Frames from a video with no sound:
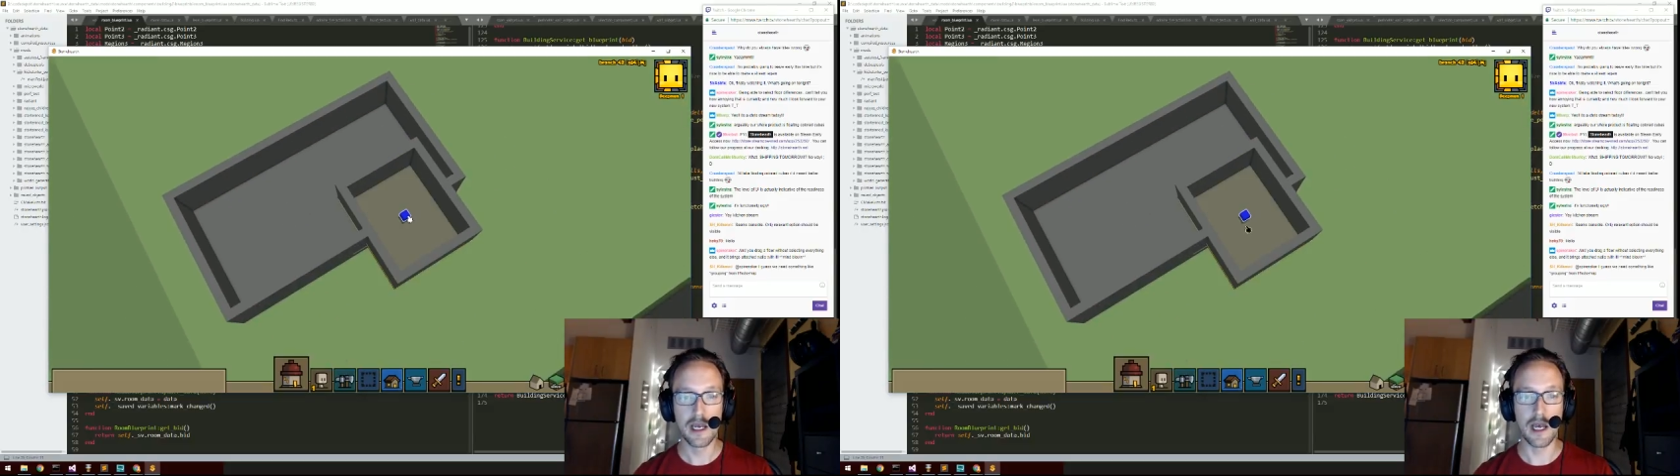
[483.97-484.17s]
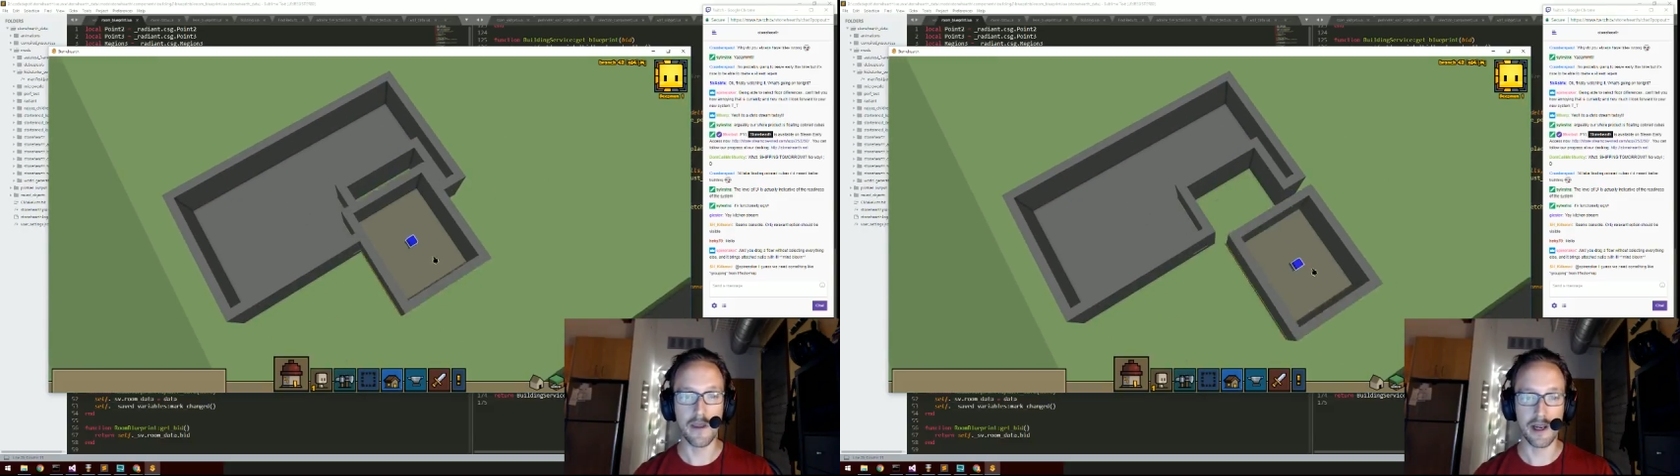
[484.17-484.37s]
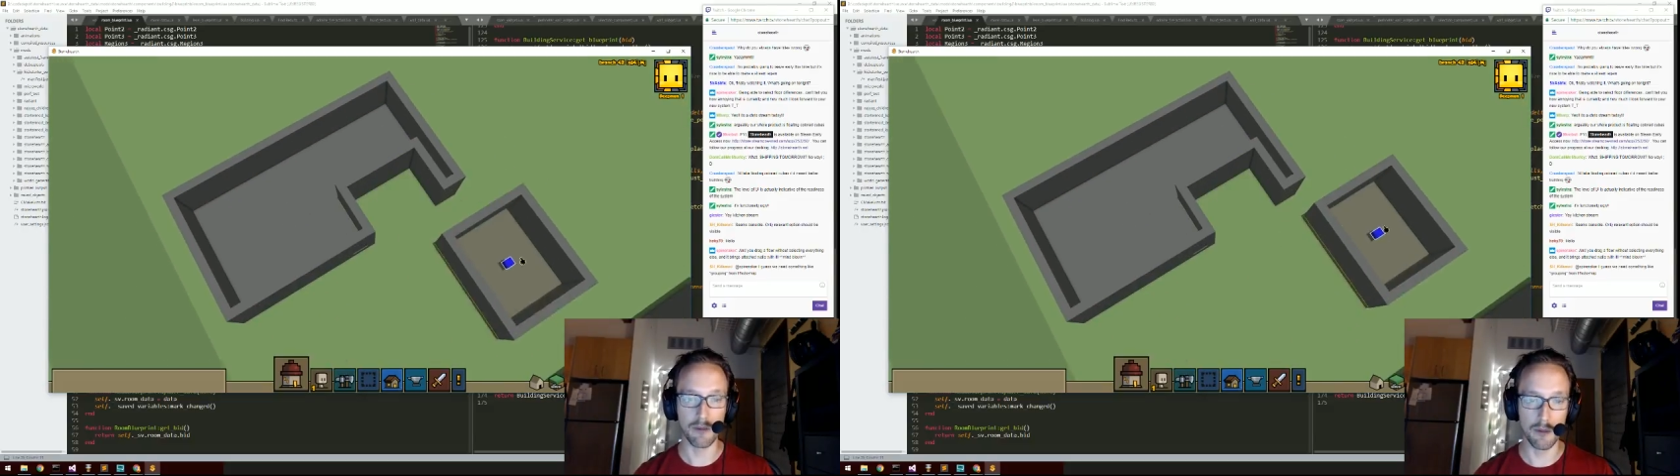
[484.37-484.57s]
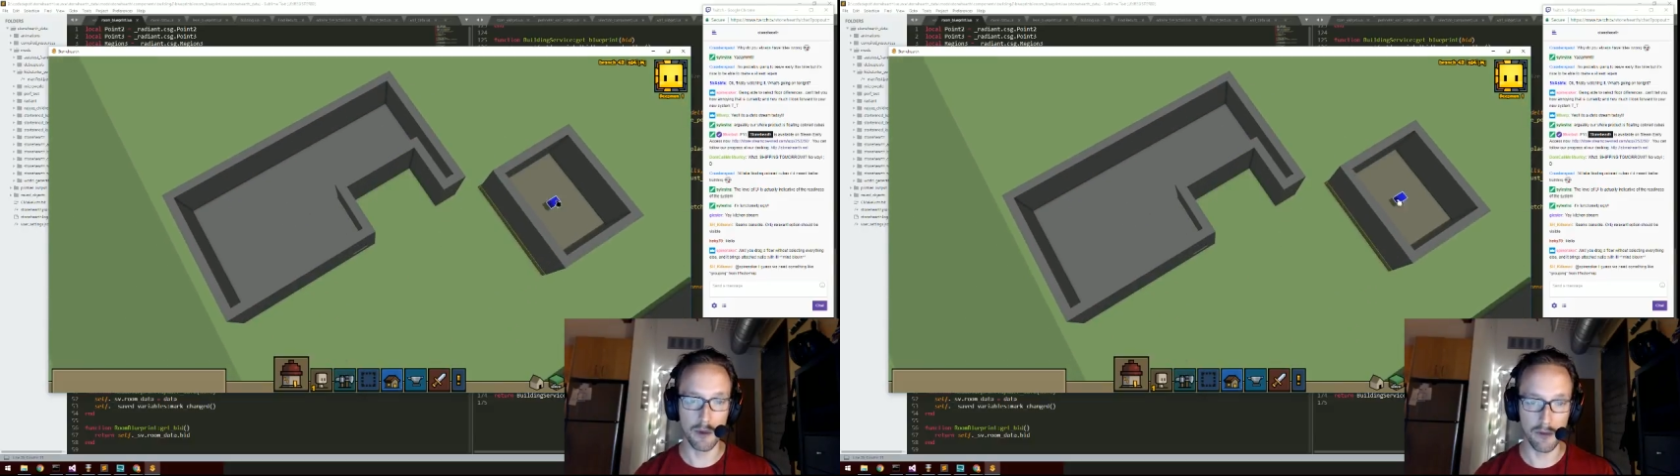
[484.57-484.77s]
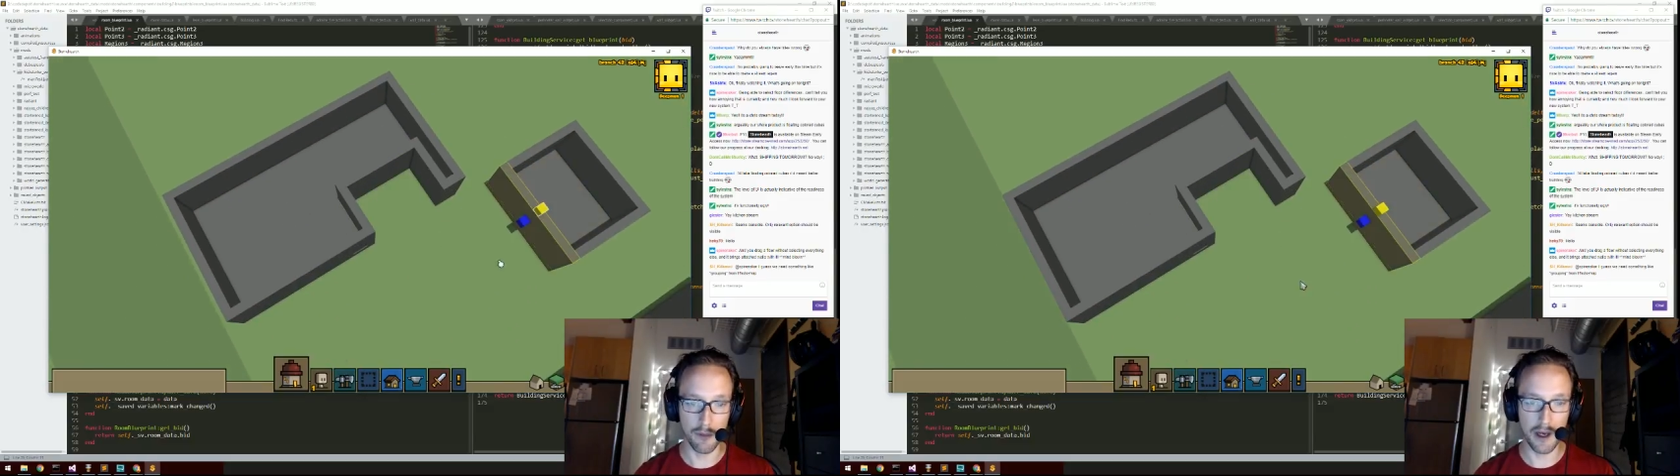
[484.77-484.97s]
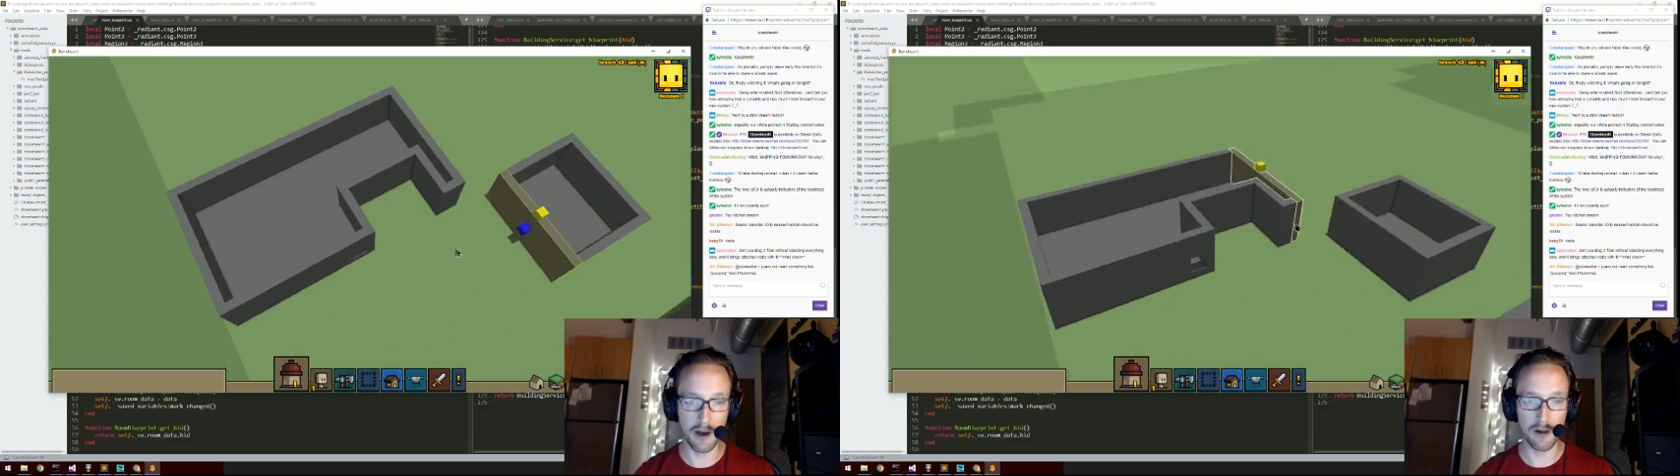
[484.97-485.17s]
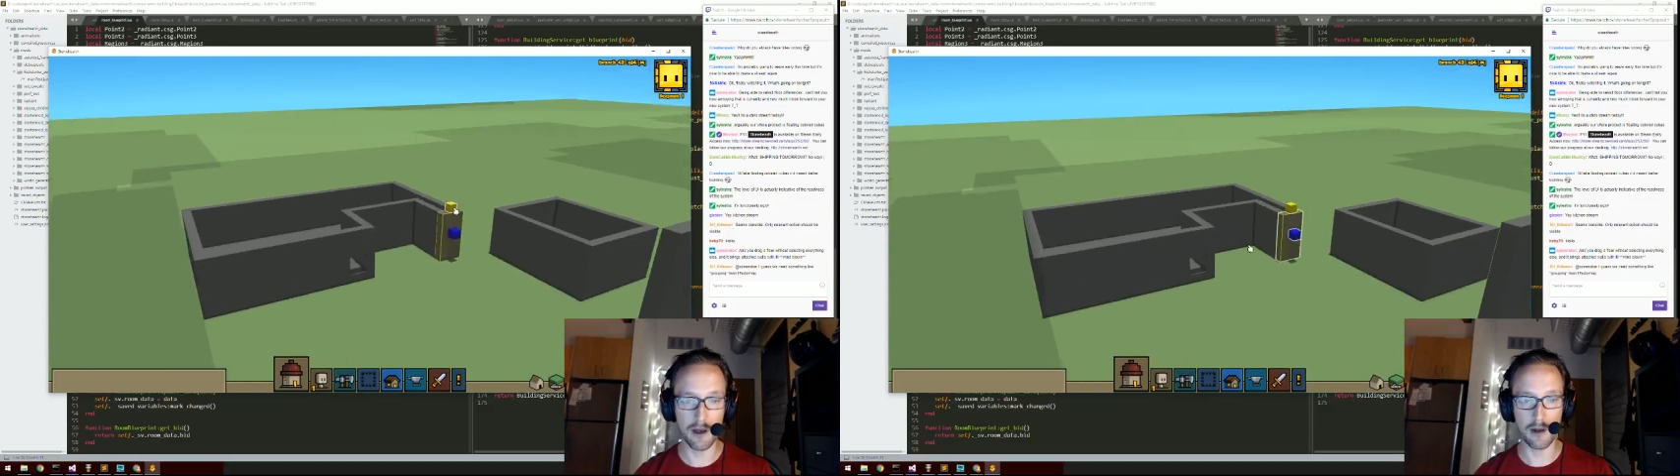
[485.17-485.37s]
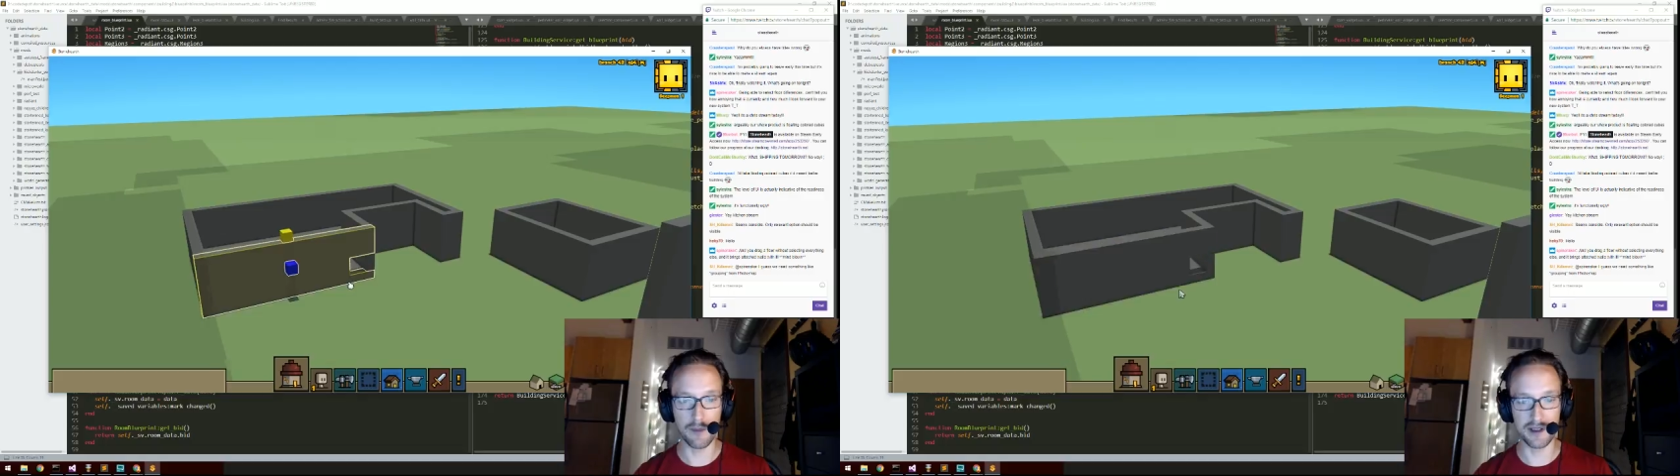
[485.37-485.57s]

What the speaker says: and I can remove them out, and